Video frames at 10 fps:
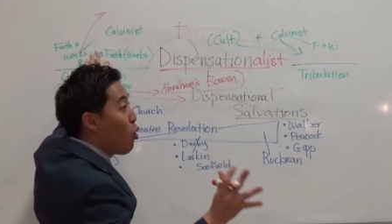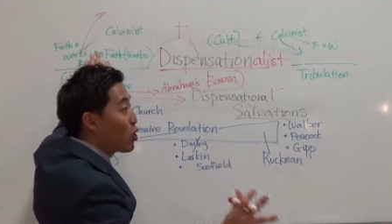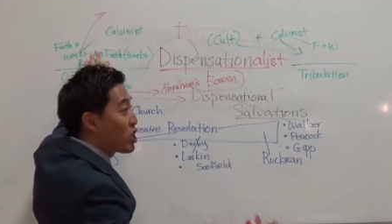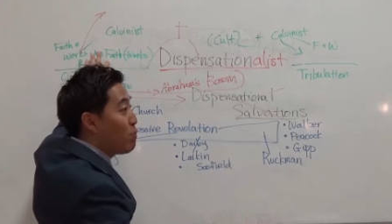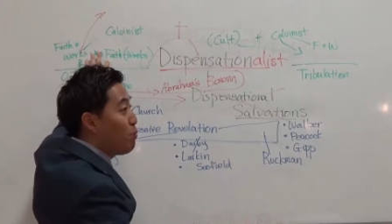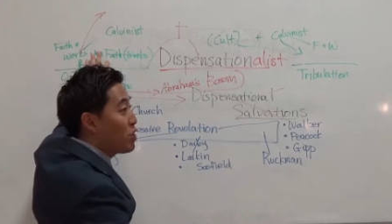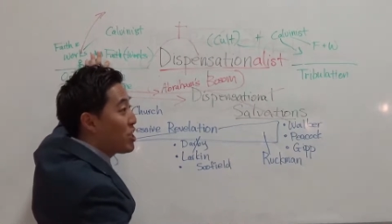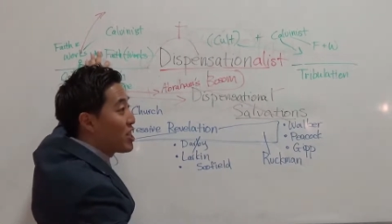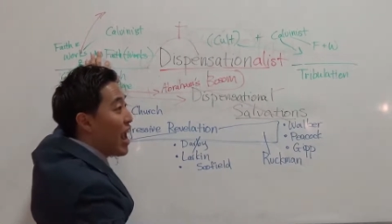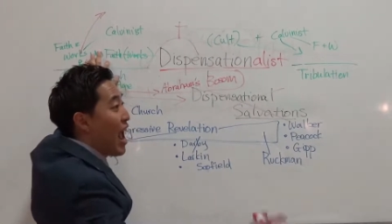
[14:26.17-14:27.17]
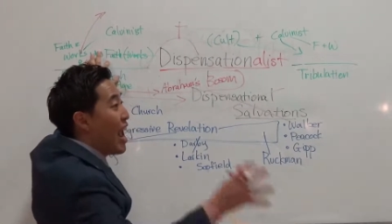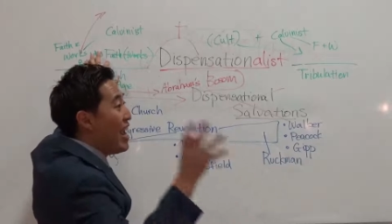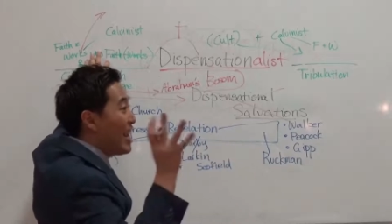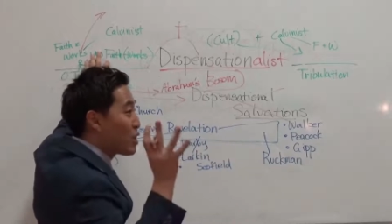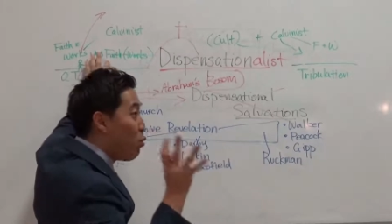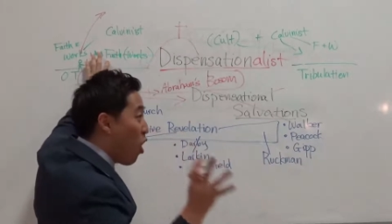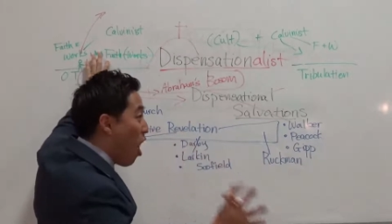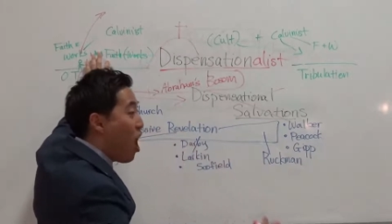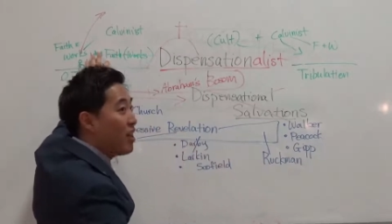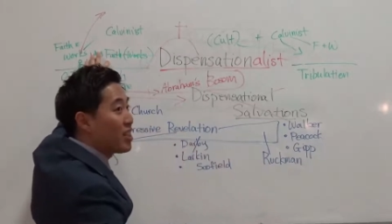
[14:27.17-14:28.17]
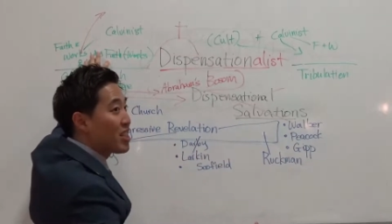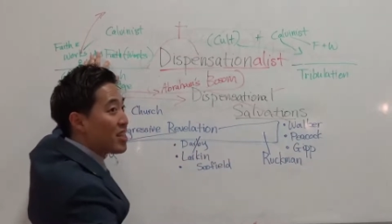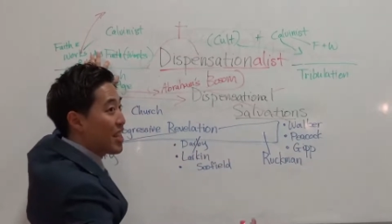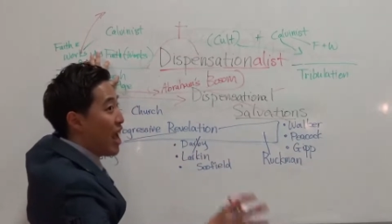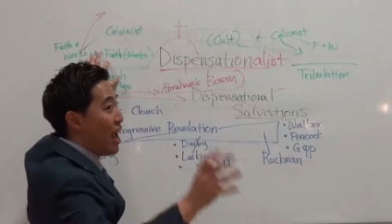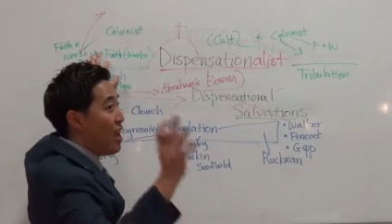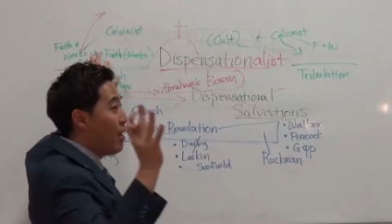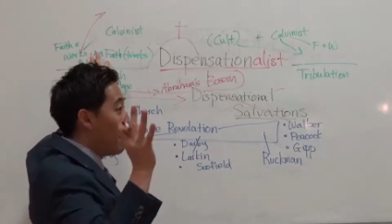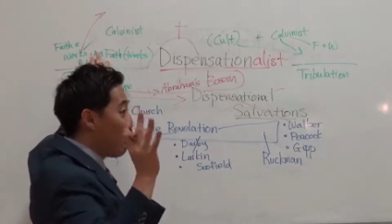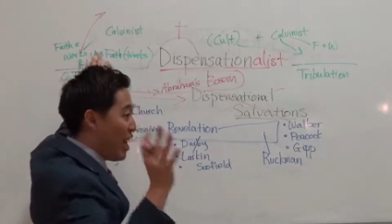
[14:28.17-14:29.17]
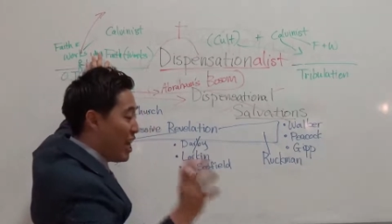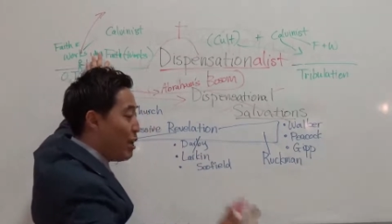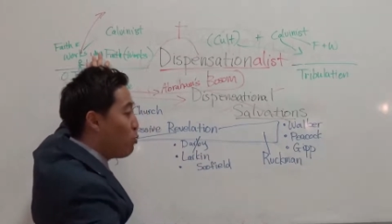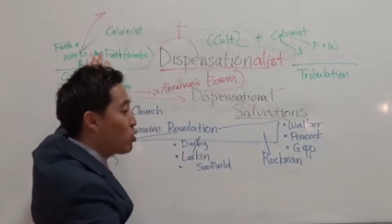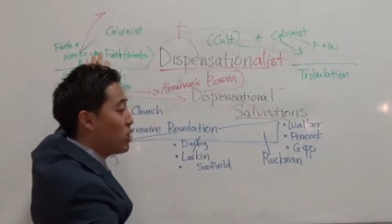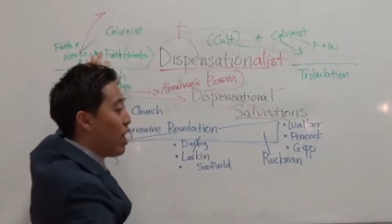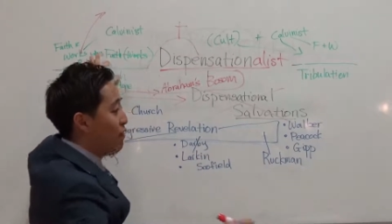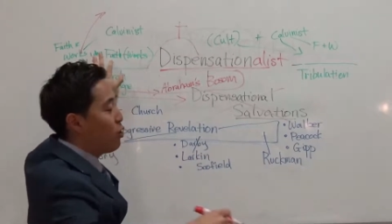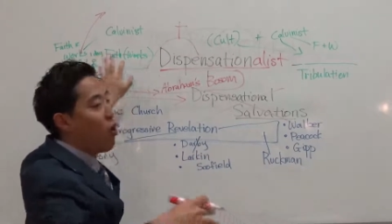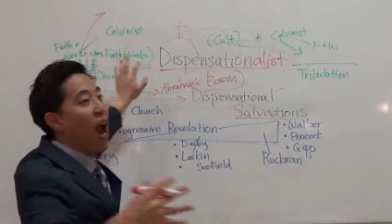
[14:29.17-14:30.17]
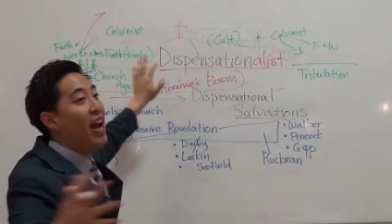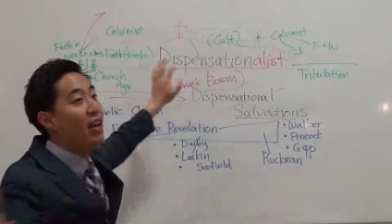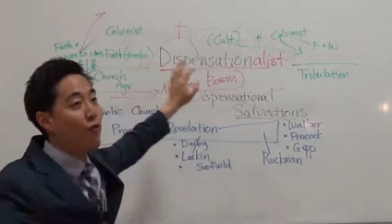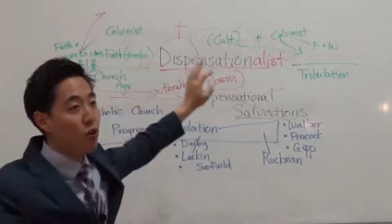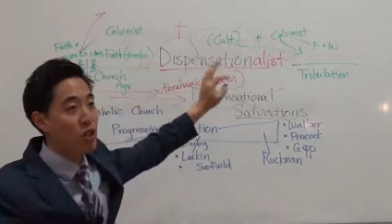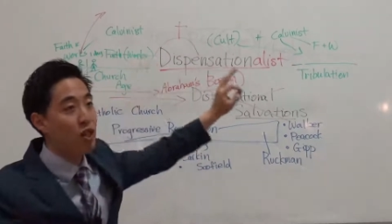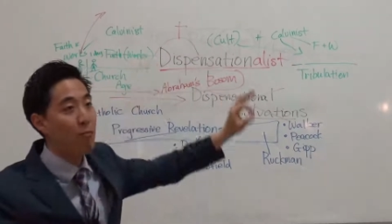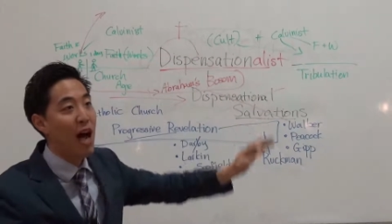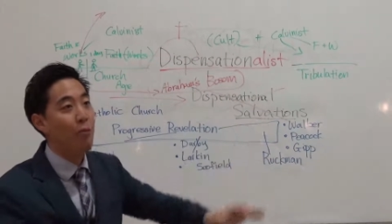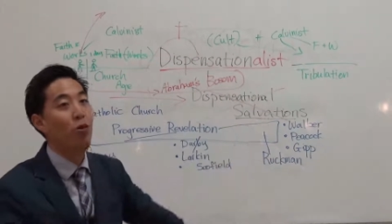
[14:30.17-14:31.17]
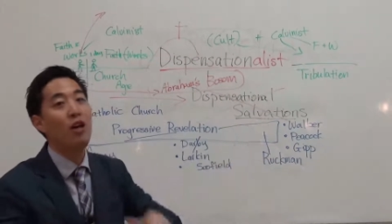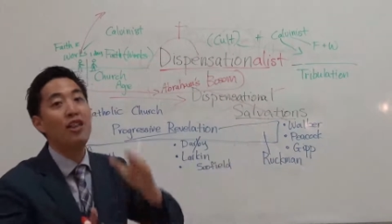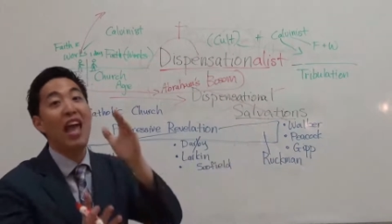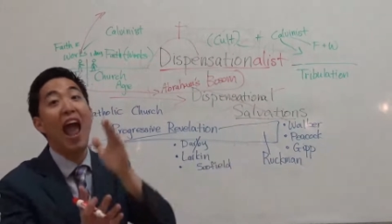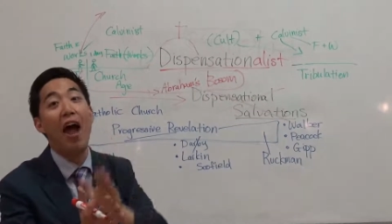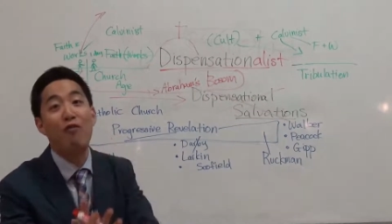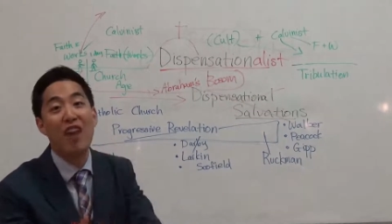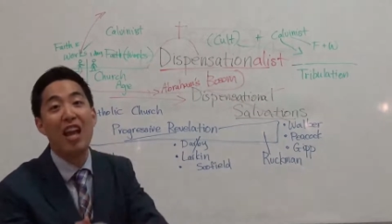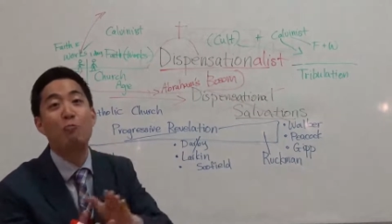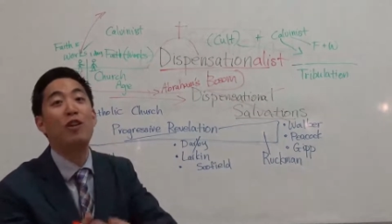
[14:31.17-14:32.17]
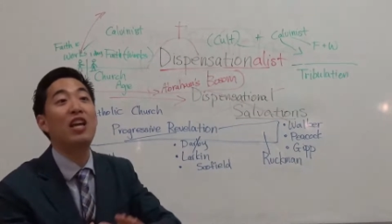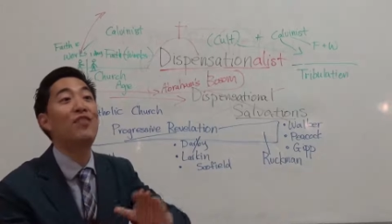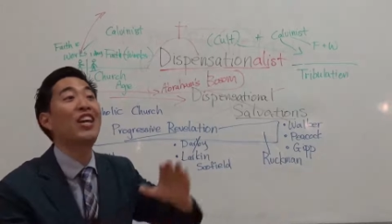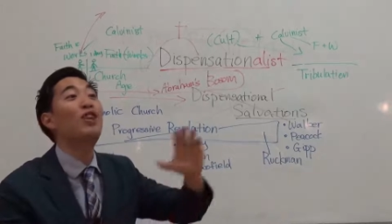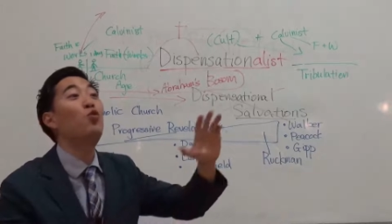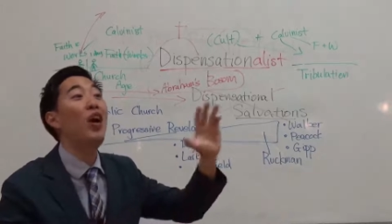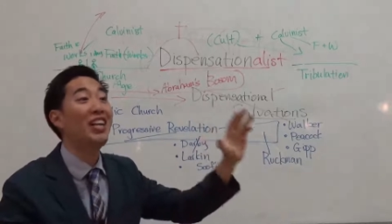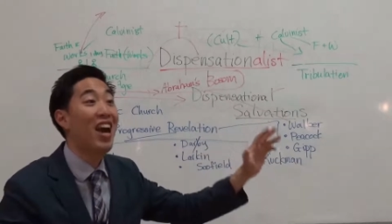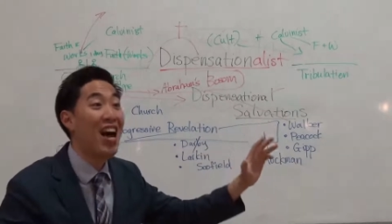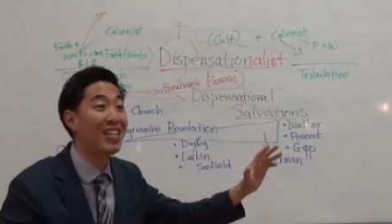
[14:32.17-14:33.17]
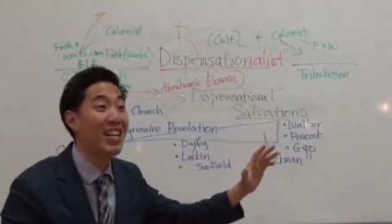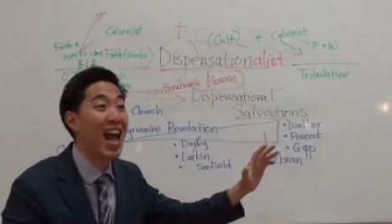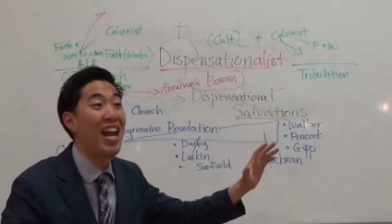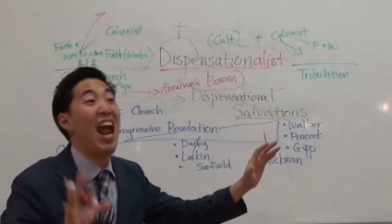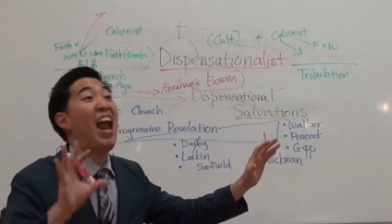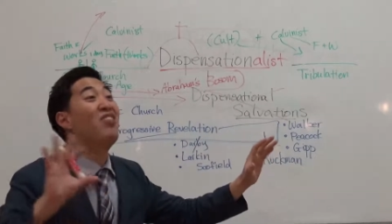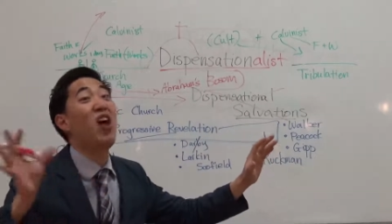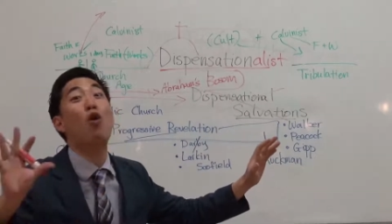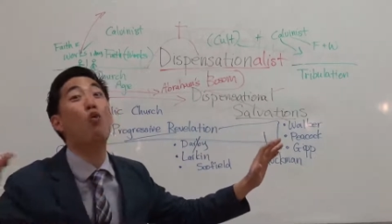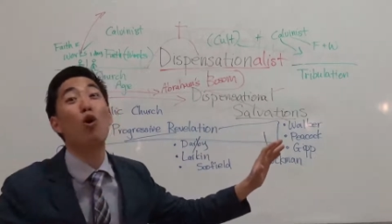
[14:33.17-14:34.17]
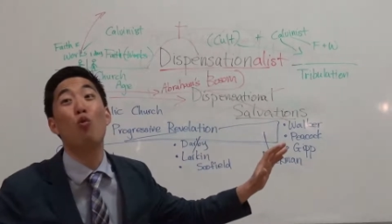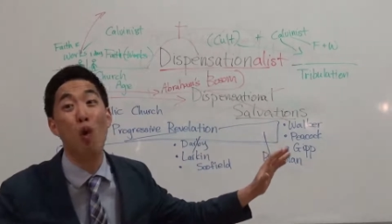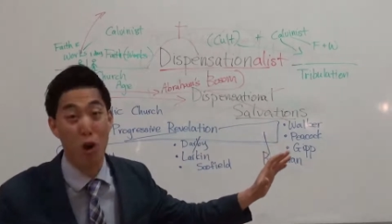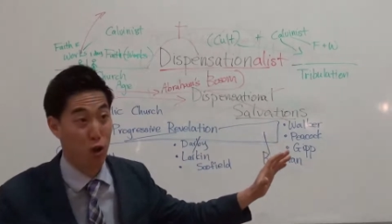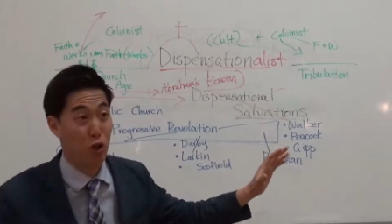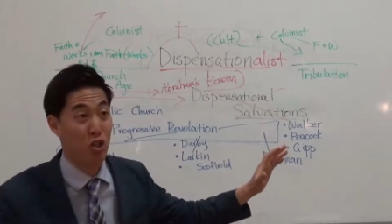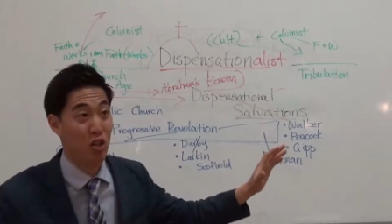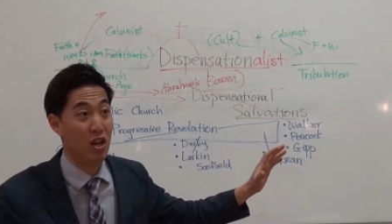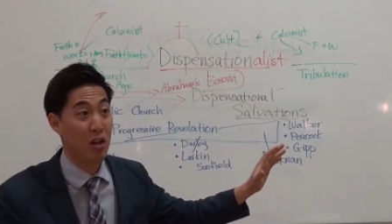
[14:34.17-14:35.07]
more simple to say, it's more honest to say, by Hebrews 11 or any verse in the Bible, they had faith believing in what God said, and there were works.